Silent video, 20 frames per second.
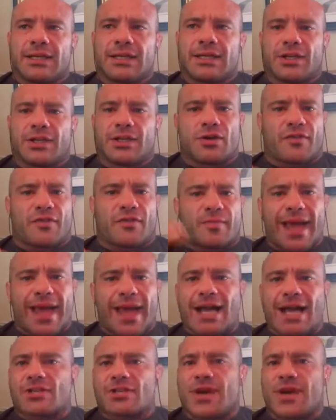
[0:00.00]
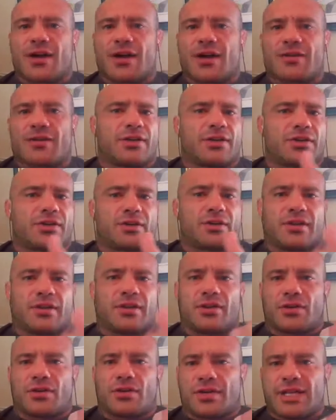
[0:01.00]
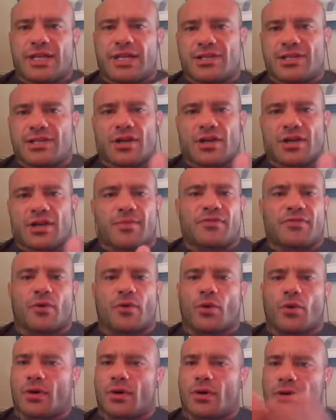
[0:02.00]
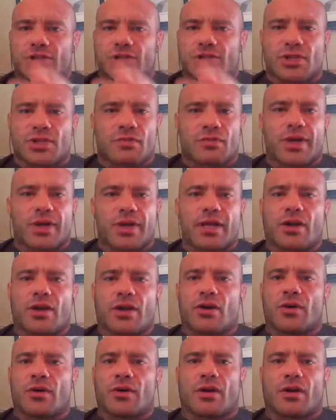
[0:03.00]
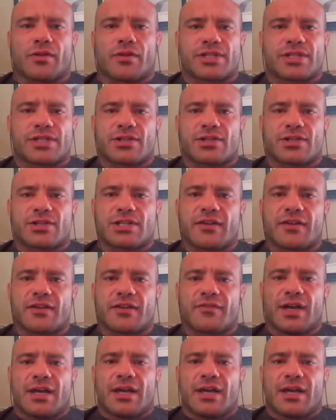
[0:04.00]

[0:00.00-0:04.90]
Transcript: You know, if your back's rounding or, or your knees are coming forward, it's no bueno, all this other stuff